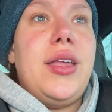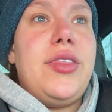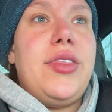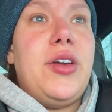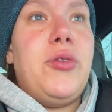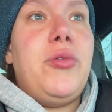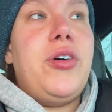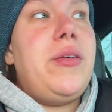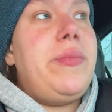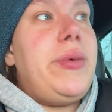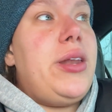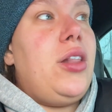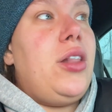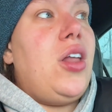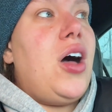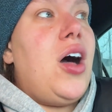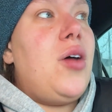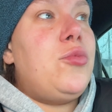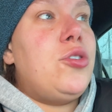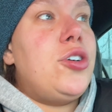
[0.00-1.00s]
there would have been a
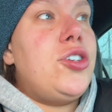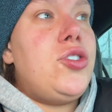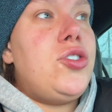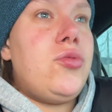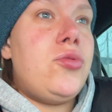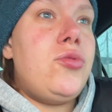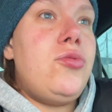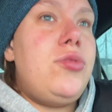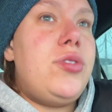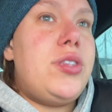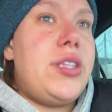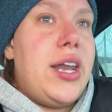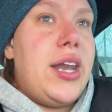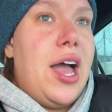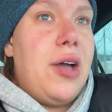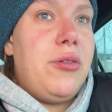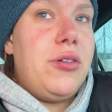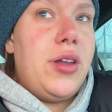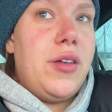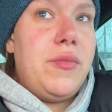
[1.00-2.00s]
lot more truths that
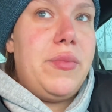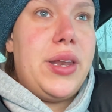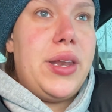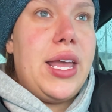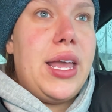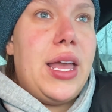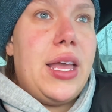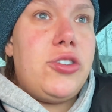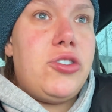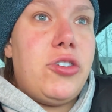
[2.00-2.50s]
I would have been